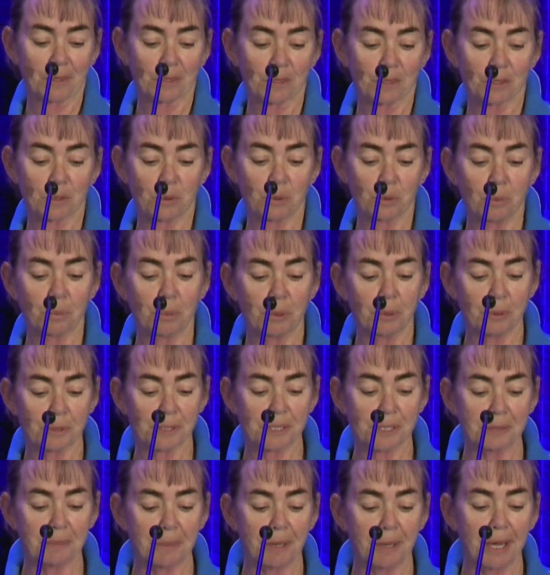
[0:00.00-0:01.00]
It's called
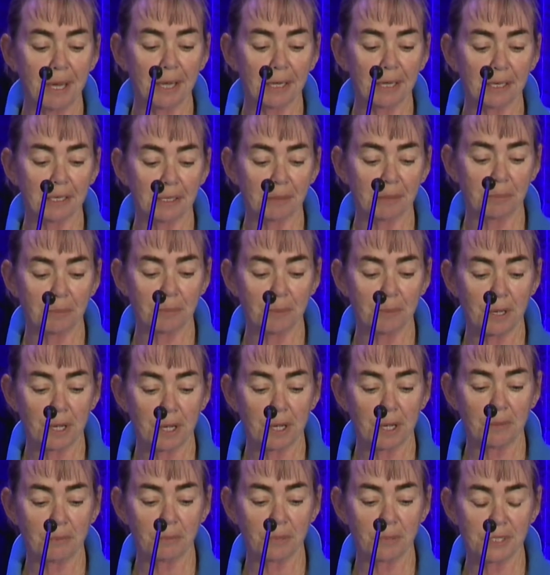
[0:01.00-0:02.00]
PAWS in the Park.
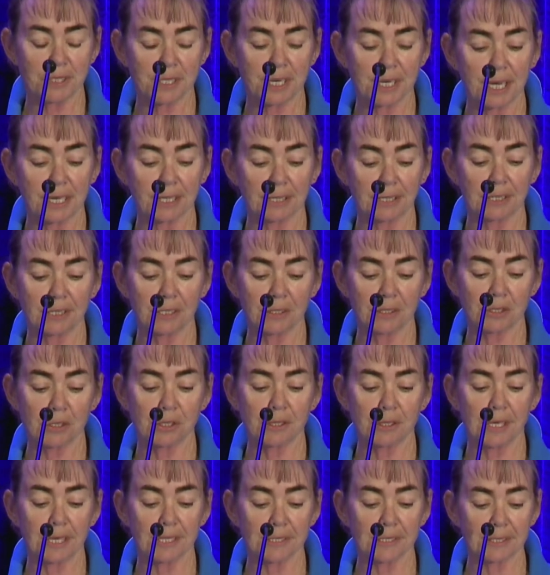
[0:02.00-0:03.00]
We started in
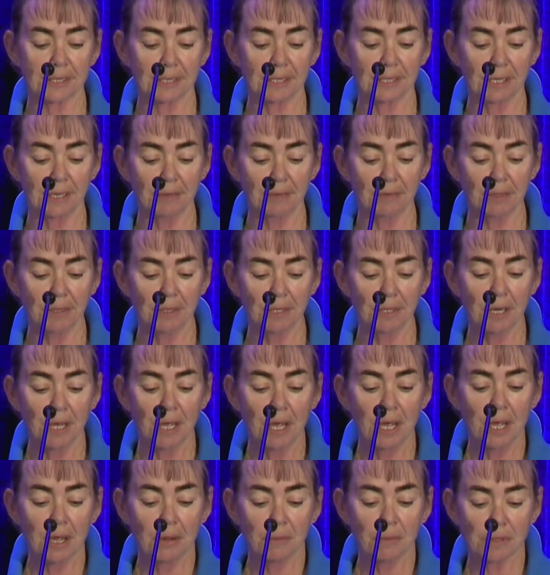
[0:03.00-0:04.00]
2011. It
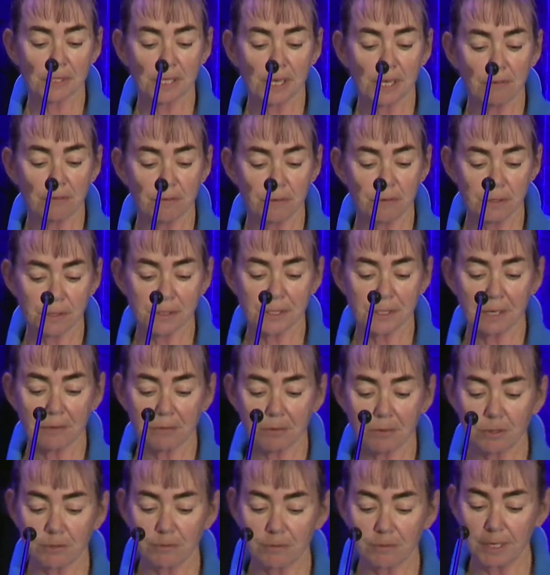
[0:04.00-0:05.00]
was our first
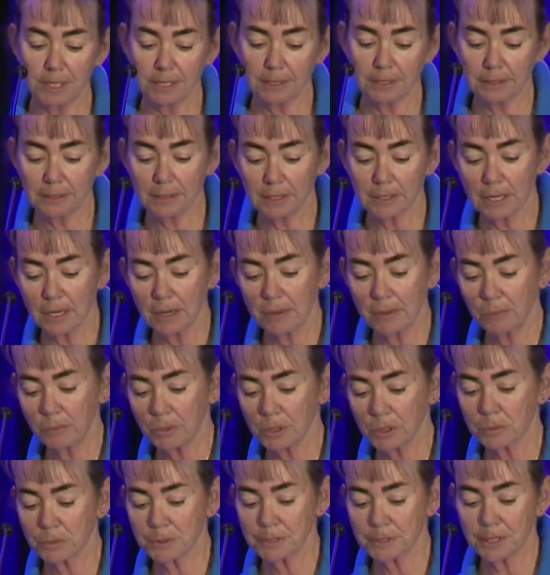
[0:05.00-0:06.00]
ever event,
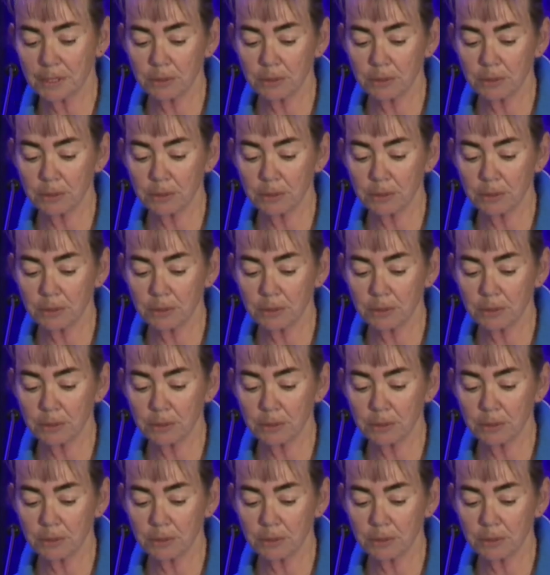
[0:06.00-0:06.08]
which was